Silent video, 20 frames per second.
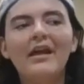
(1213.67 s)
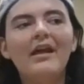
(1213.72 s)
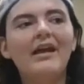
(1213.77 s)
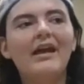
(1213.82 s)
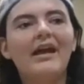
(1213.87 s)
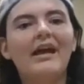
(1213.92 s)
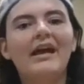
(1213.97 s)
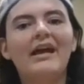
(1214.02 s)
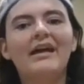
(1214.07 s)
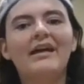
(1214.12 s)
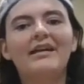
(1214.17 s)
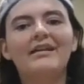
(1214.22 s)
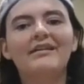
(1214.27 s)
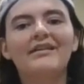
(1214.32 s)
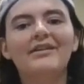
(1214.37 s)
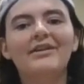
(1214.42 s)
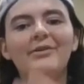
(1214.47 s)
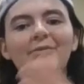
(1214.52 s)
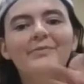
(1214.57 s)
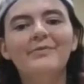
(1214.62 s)
and
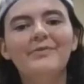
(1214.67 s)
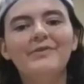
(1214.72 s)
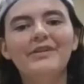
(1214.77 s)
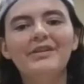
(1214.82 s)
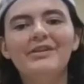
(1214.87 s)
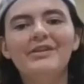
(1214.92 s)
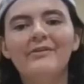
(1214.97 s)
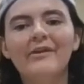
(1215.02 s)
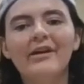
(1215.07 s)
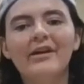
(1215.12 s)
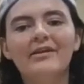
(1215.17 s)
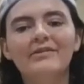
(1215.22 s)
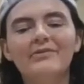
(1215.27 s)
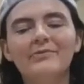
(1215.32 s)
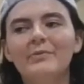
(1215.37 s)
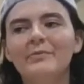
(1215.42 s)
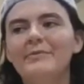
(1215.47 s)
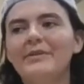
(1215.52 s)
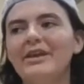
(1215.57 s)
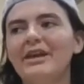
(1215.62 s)
hopefully you guys
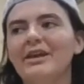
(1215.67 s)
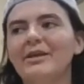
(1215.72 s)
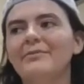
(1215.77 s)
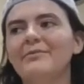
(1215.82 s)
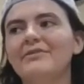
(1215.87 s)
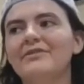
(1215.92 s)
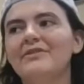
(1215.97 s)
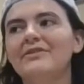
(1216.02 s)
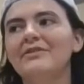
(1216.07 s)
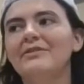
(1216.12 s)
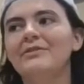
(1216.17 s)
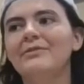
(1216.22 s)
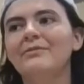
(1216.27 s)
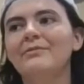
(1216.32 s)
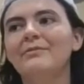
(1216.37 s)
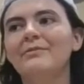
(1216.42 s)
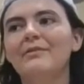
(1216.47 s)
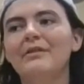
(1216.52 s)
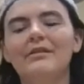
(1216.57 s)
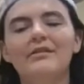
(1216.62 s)
will be able
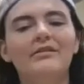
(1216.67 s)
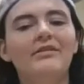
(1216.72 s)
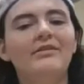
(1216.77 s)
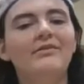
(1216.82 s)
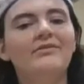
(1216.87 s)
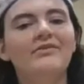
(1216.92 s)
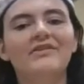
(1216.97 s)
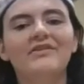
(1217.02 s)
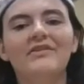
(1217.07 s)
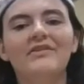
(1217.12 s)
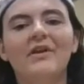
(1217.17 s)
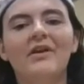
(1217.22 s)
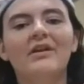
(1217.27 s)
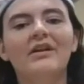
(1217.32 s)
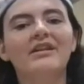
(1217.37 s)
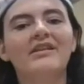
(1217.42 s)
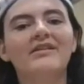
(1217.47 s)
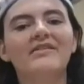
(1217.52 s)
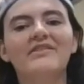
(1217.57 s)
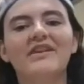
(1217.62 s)
to use this song
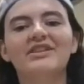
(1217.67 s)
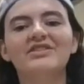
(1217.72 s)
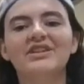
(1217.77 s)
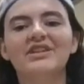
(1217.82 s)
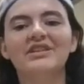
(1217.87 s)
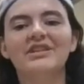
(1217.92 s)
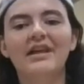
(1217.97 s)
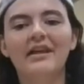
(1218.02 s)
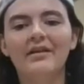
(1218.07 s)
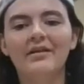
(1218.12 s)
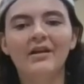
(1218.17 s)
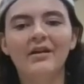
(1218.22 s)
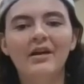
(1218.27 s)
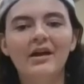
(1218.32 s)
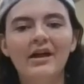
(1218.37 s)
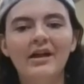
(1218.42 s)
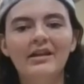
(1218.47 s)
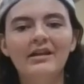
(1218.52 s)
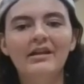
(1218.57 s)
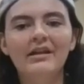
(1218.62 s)
in a session later
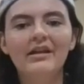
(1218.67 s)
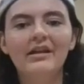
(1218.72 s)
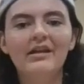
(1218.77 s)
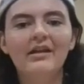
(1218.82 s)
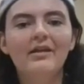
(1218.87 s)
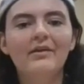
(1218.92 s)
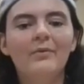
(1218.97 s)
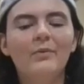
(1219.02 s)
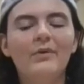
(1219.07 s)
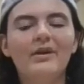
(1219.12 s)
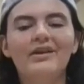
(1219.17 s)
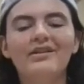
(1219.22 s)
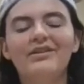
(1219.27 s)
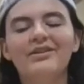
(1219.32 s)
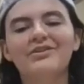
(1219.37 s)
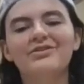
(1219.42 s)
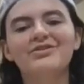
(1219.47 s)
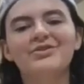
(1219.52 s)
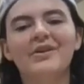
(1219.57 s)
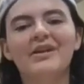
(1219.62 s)
on when
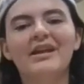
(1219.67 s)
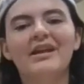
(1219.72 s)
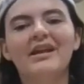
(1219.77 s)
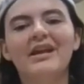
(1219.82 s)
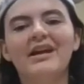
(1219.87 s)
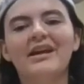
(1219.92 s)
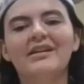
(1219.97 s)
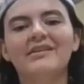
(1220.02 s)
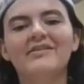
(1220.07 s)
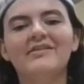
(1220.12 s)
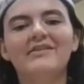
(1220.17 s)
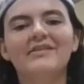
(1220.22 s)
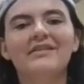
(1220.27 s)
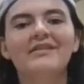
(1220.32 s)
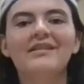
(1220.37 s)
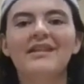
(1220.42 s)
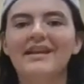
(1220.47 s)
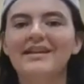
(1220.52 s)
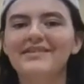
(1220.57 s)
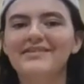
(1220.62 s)
you're joining us
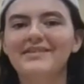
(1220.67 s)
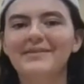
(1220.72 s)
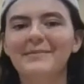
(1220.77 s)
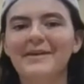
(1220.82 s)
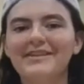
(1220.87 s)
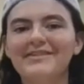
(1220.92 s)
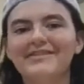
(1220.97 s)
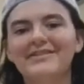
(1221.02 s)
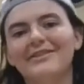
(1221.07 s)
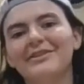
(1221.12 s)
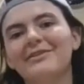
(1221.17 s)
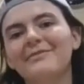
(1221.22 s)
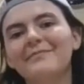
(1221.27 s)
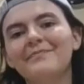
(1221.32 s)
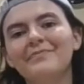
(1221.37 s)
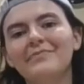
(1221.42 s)
next semester.